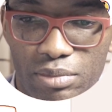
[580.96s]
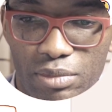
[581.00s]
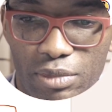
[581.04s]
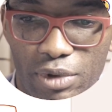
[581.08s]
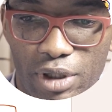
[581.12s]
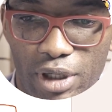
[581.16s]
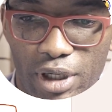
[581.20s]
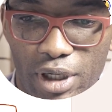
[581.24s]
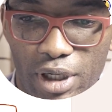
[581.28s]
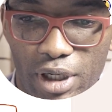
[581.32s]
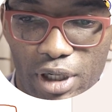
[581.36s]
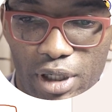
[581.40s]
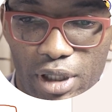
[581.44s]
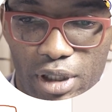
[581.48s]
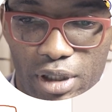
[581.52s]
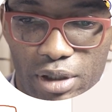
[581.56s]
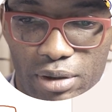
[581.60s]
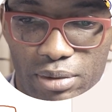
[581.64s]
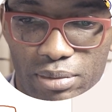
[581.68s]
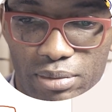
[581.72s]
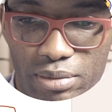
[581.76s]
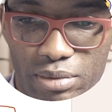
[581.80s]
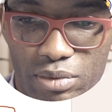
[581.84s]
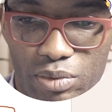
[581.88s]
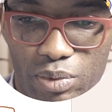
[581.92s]
Yeah,
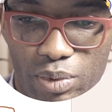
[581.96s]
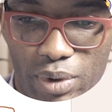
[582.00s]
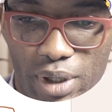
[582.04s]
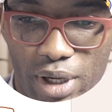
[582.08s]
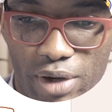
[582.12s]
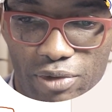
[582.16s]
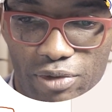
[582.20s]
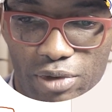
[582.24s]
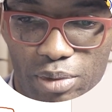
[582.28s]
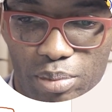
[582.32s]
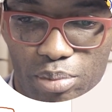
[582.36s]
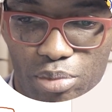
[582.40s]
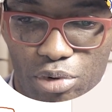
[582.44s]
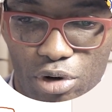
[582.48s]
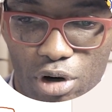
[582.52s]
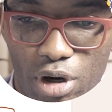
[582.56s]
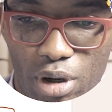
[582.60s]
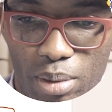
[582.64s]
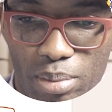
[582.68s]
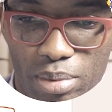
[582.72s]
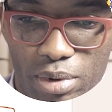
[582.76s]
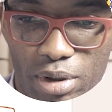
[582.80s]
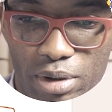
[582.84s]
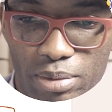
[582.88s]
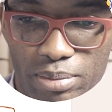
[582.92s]
we have a
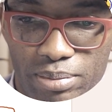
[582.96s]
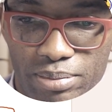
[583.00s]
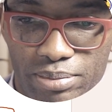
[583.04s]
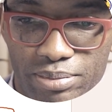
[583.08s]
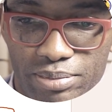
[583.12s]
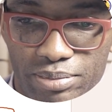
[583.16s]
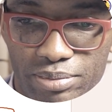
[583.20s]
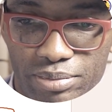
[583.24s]
problem